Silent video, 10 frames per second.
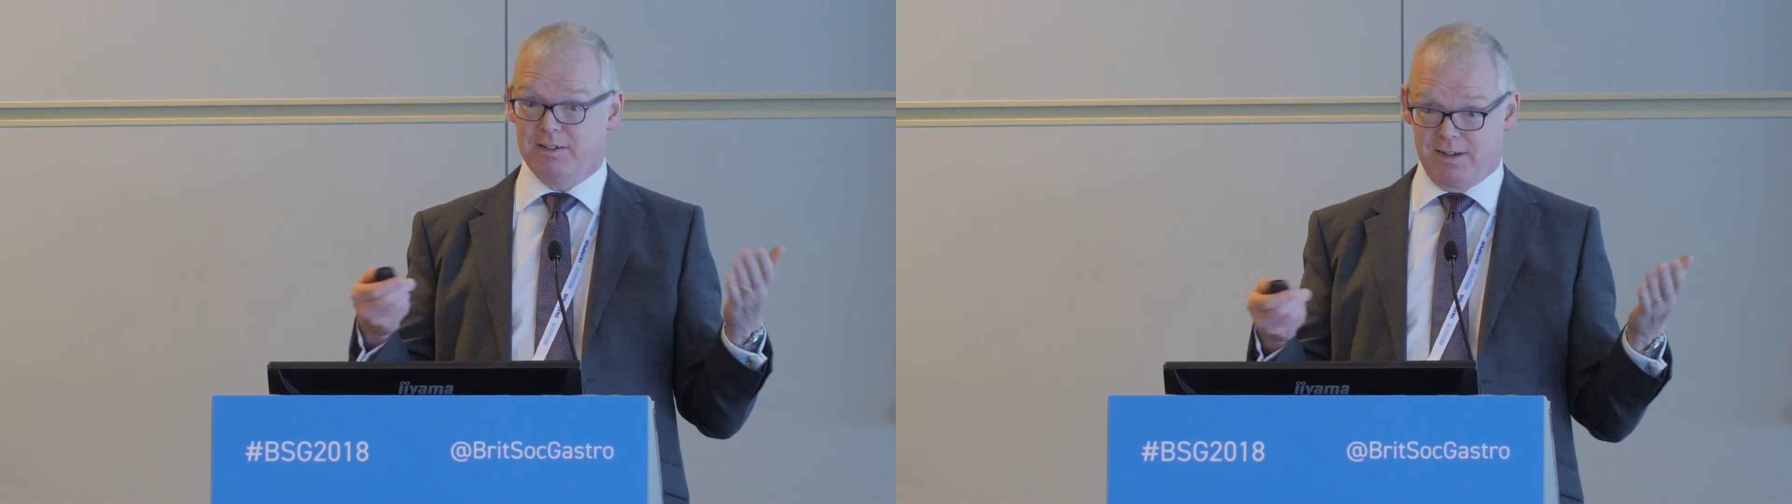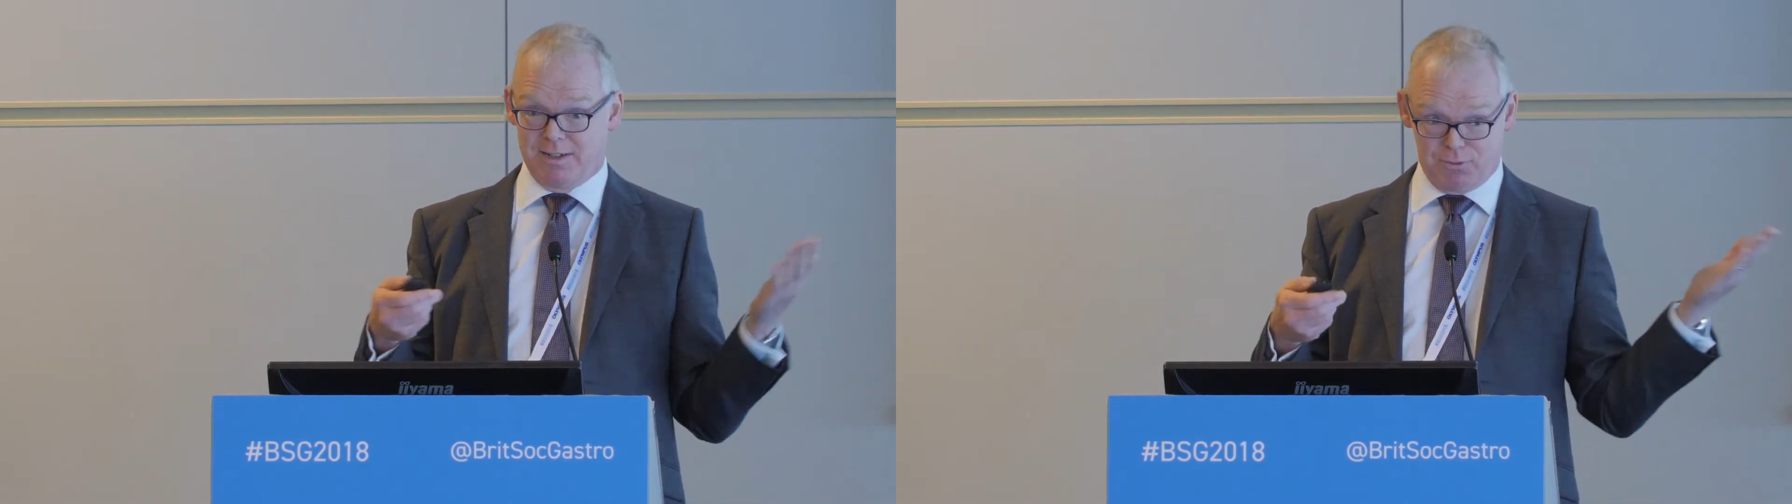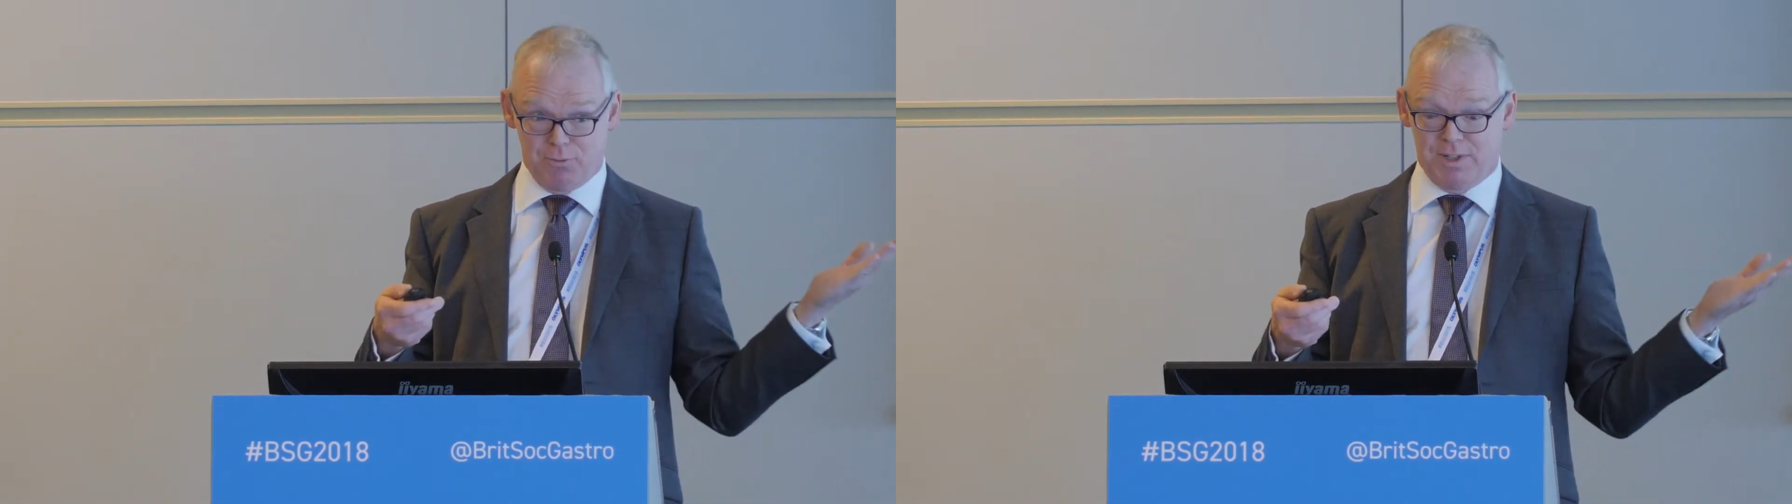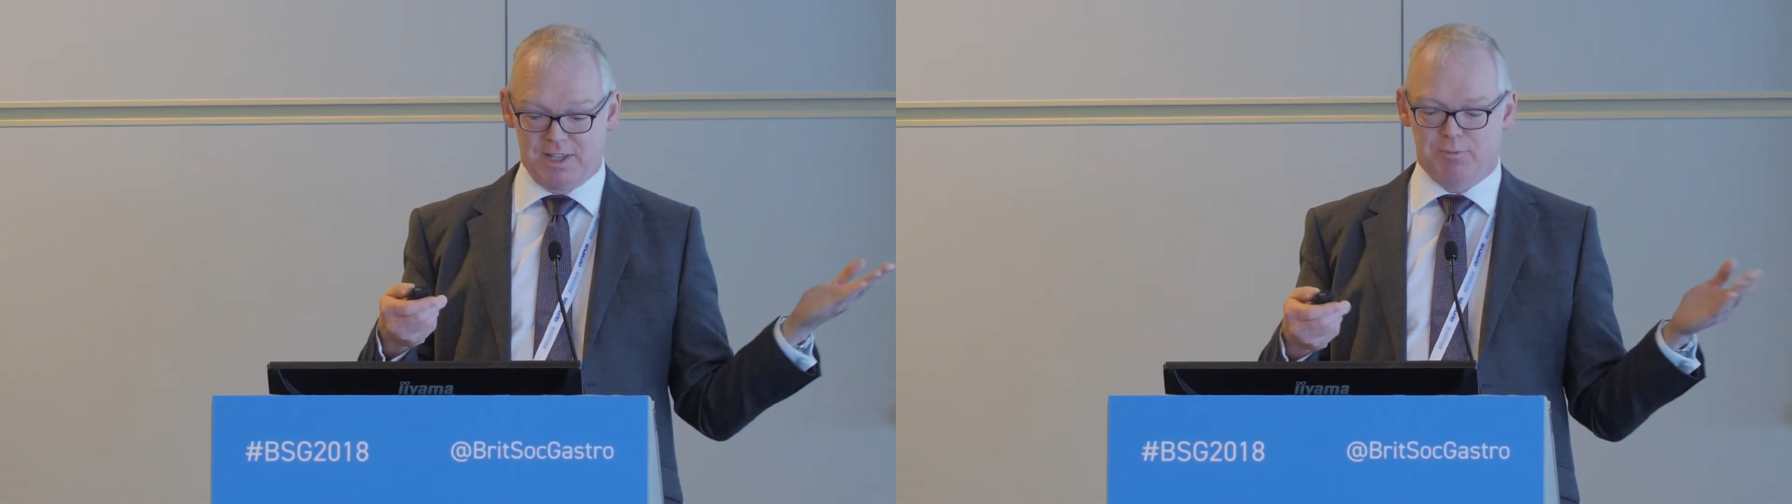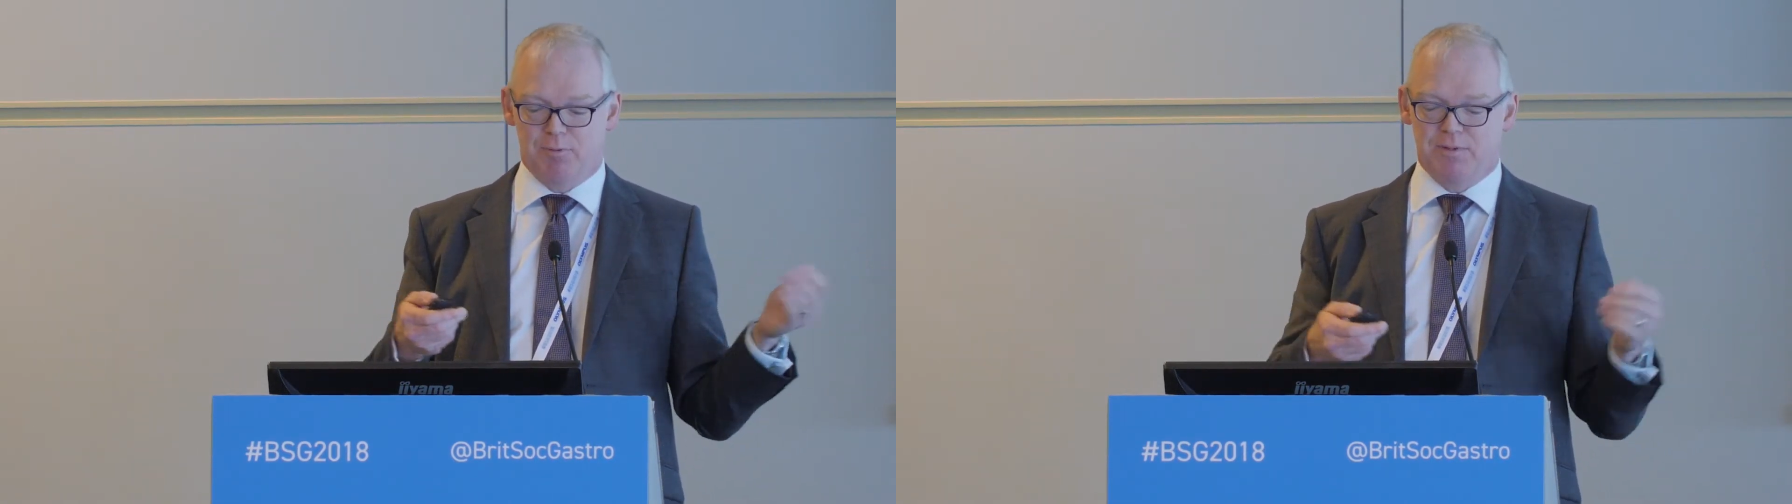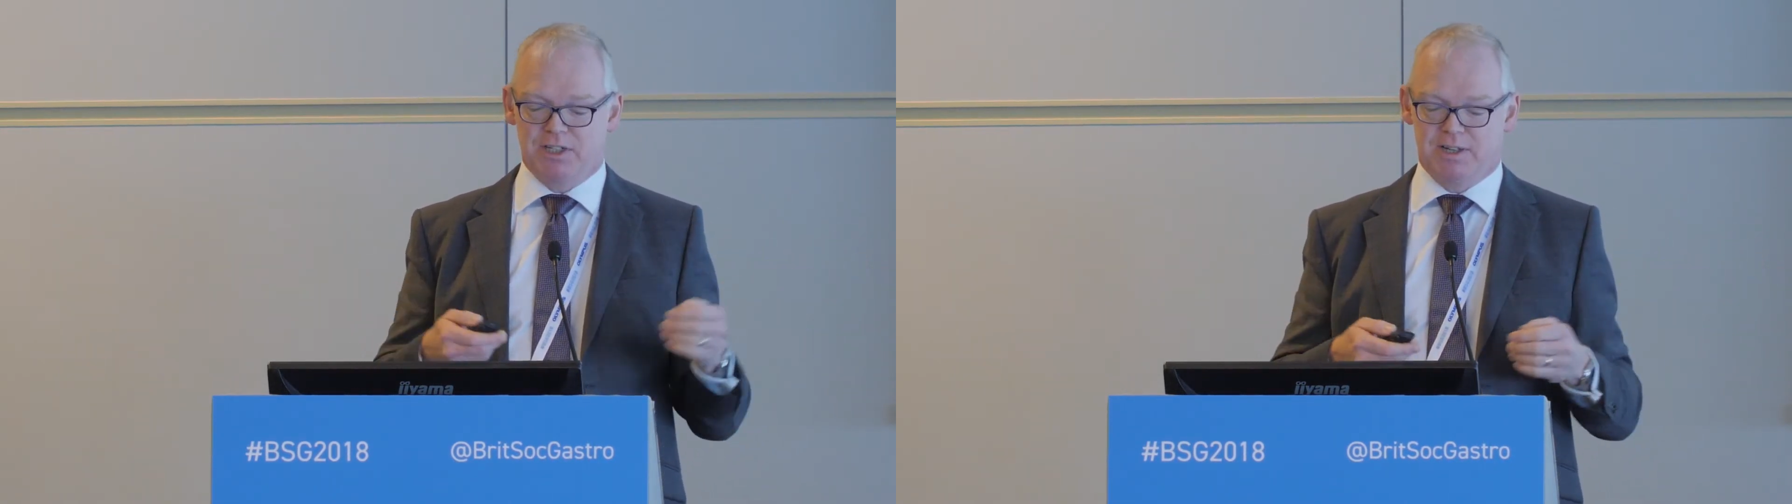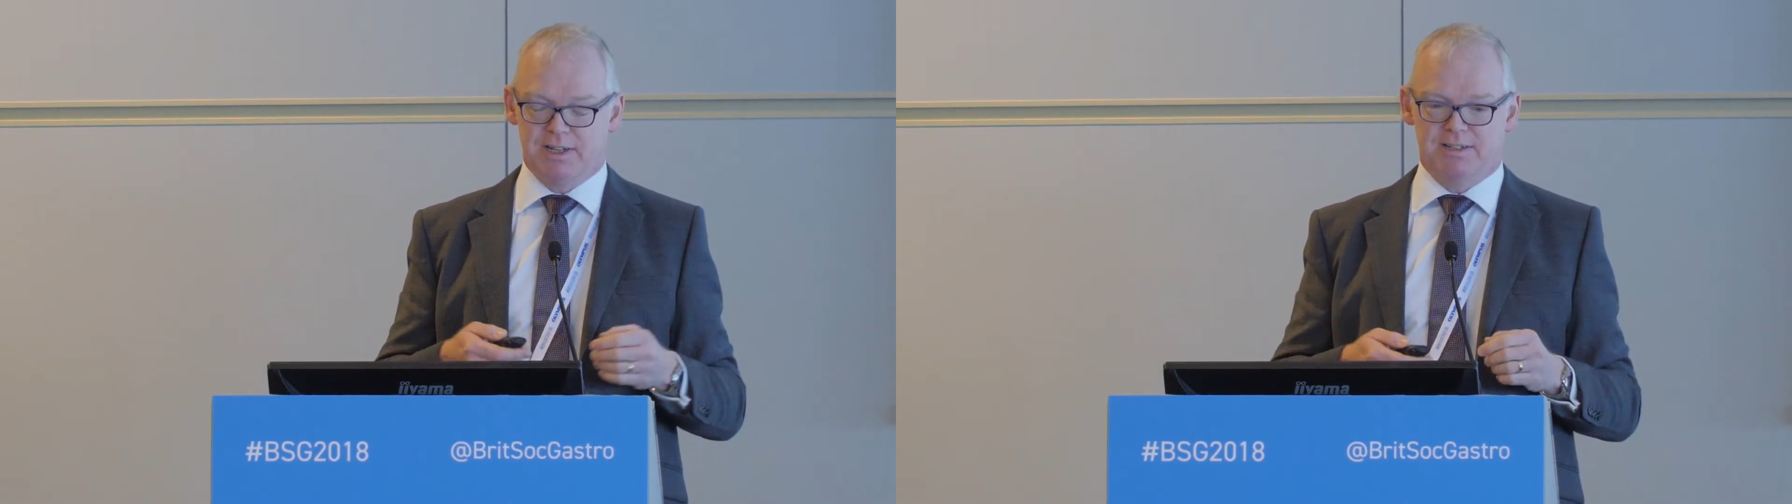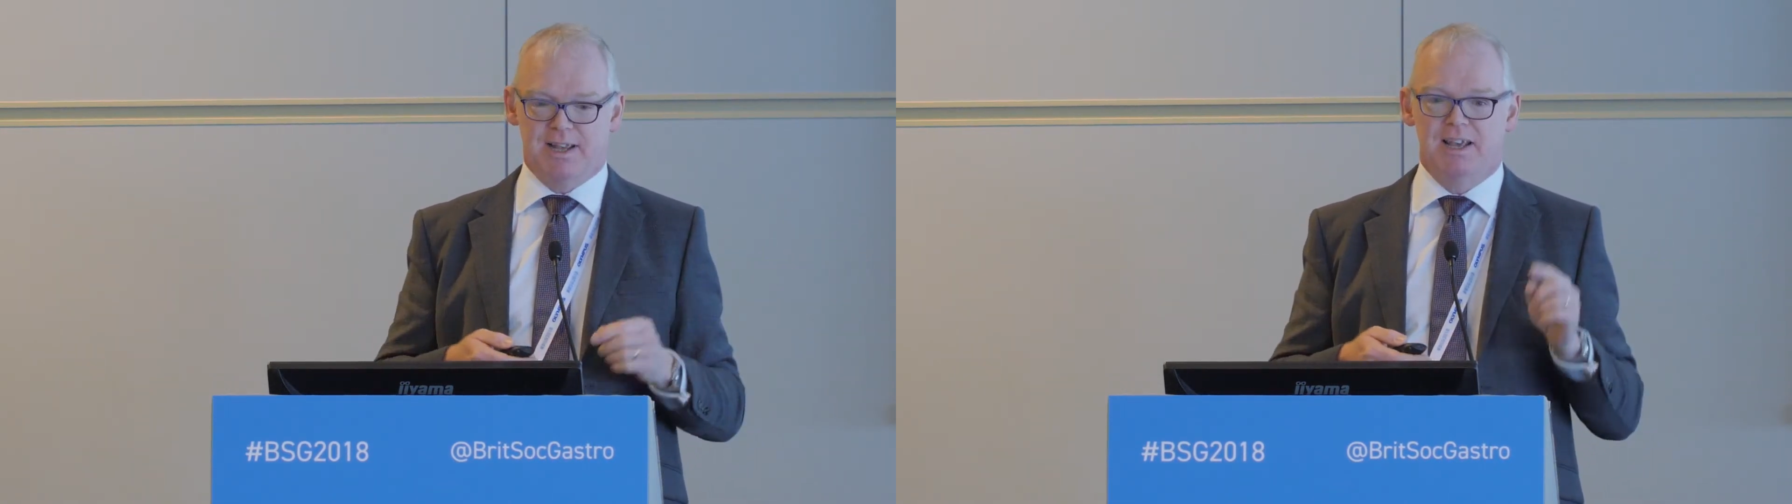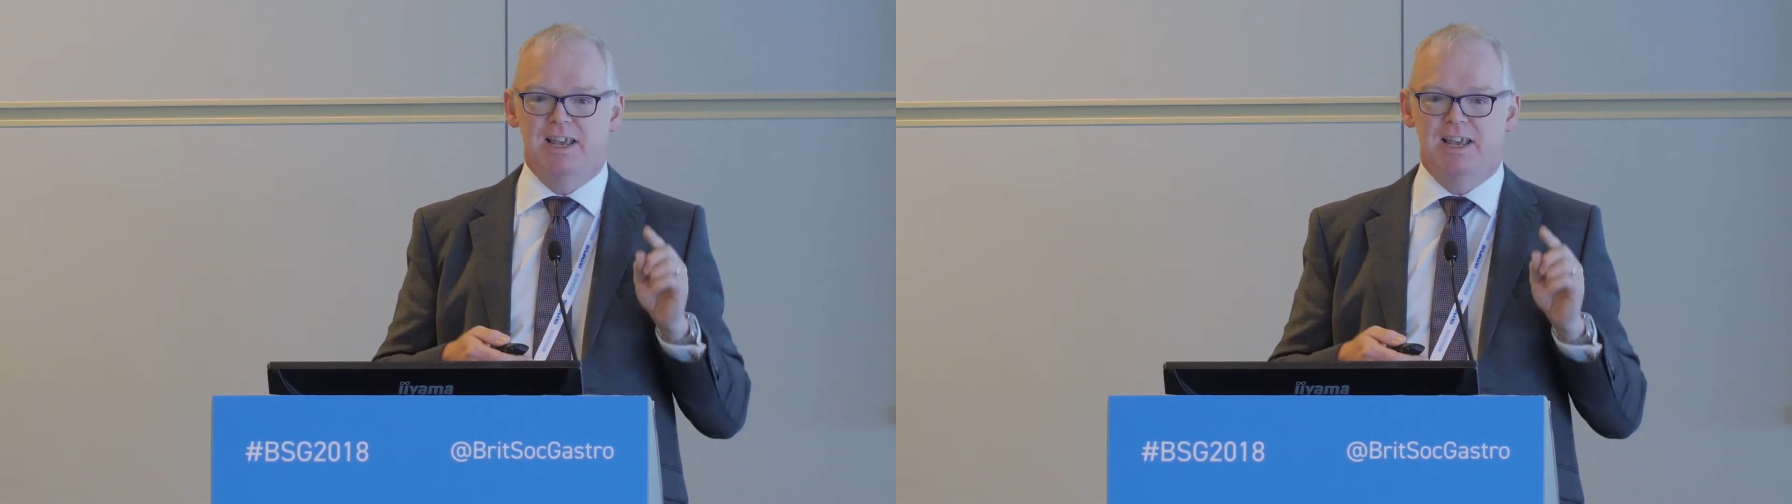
it's all with his permission, he said,